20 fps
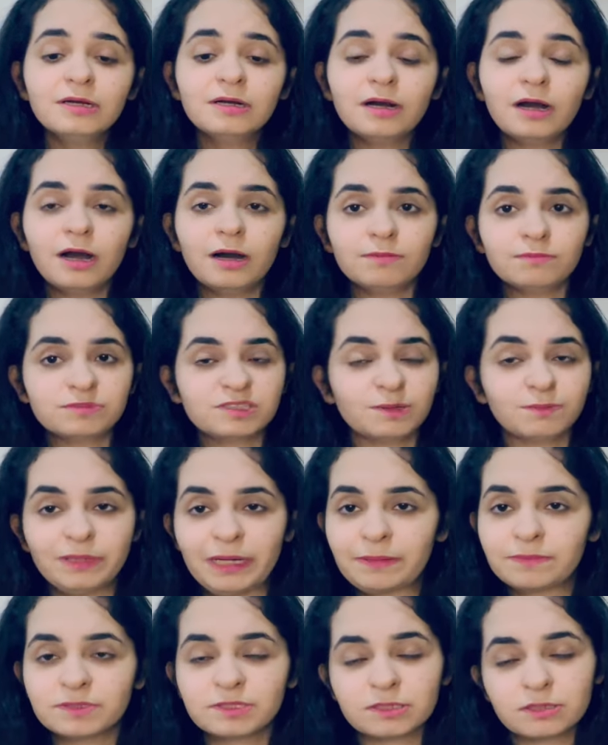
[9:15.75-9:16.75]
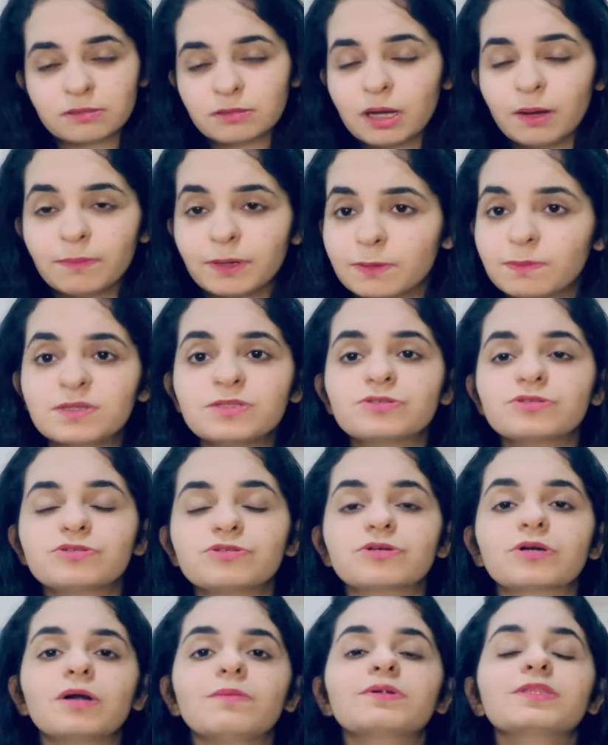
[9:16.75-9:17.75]
um, sometimes commitments
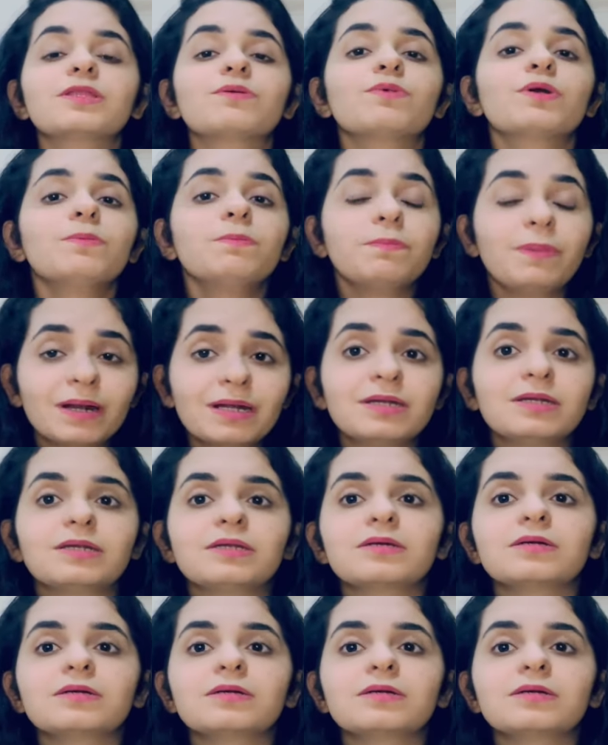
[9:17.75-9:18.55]
also come in the way but